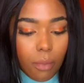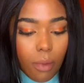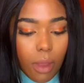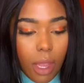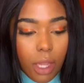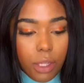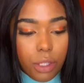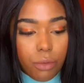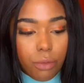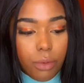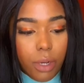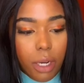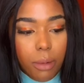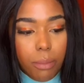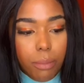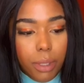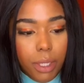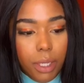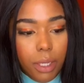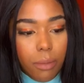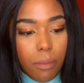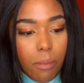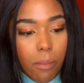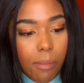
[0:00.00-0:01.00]
It's red
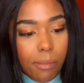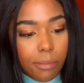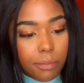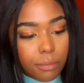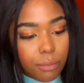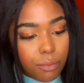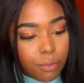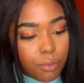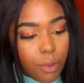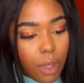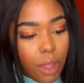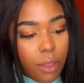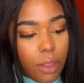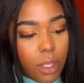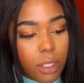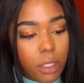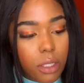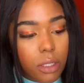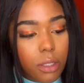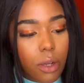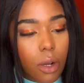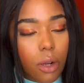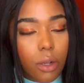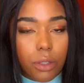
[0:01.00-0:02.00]
bean, and this
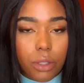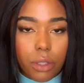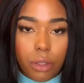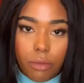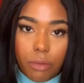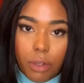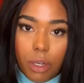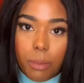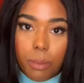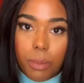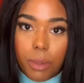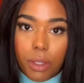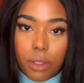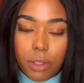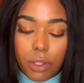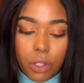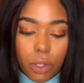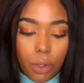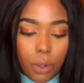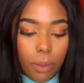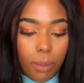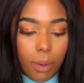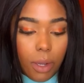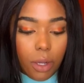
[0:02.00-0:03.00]
is also red bean.
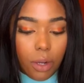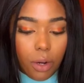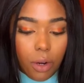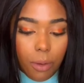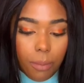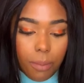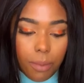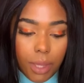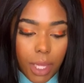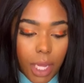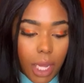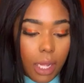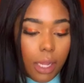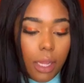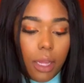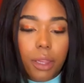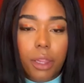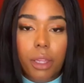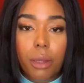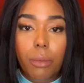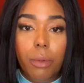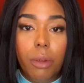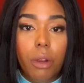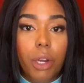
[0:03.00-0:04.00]
So I'm not gonna open that. I
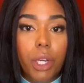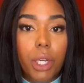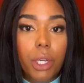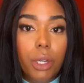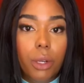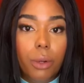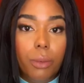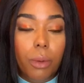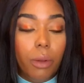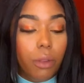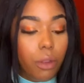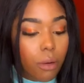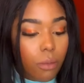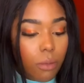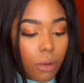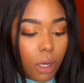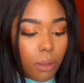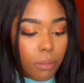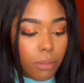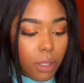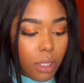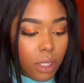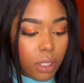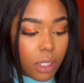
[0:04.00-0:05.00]
think we already know what the
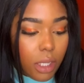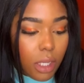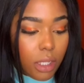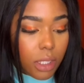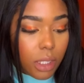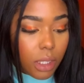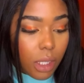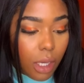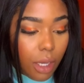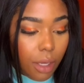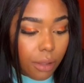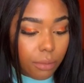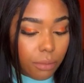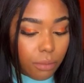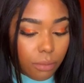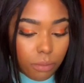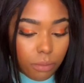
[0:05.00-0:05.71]
red bean tastes like.